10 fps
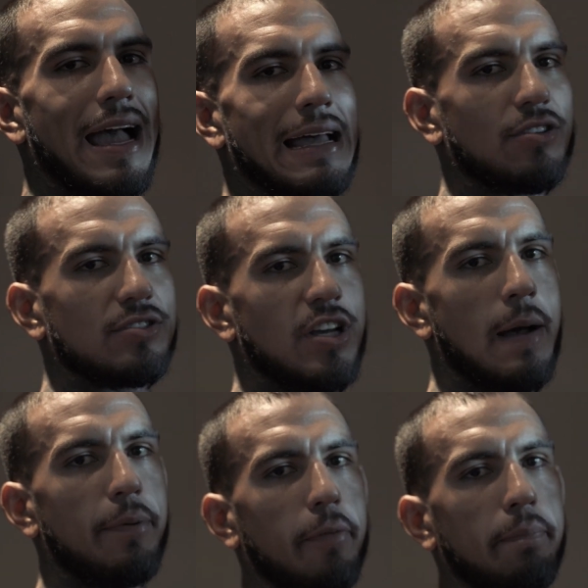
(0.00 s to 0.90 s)
at the
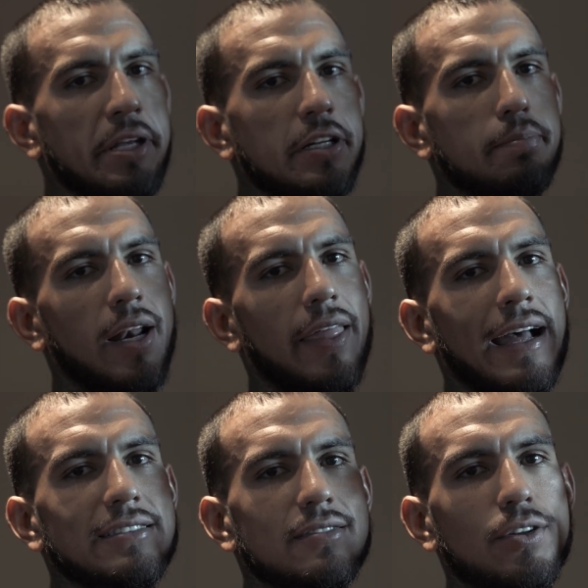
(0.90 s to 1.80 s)
top of the peanut butter.
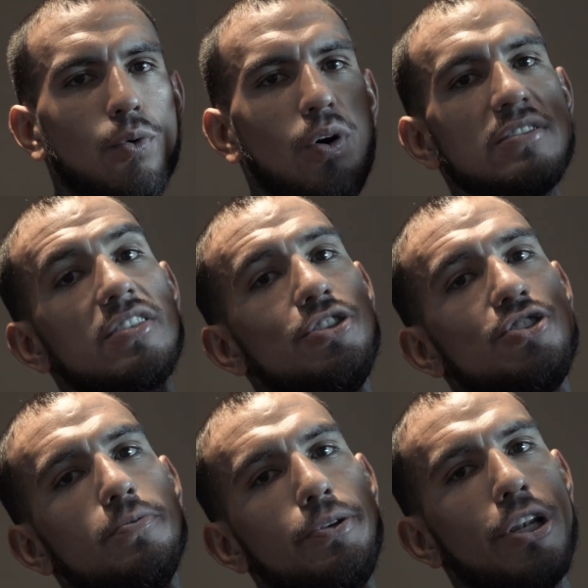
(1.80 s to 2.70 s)
That's the ones that you
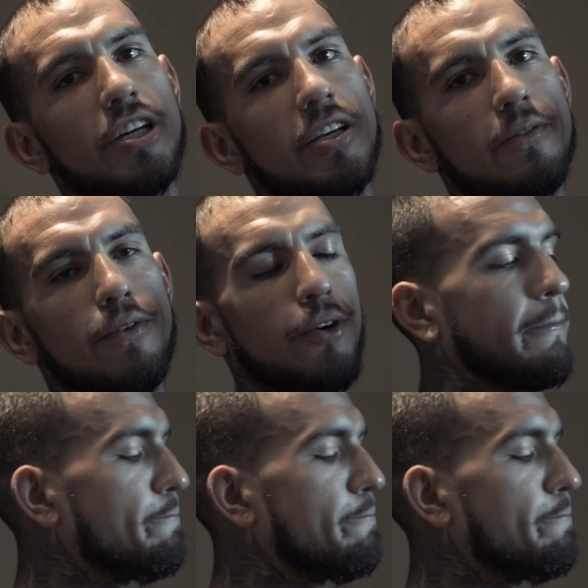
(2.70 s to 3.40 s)
should be looking for.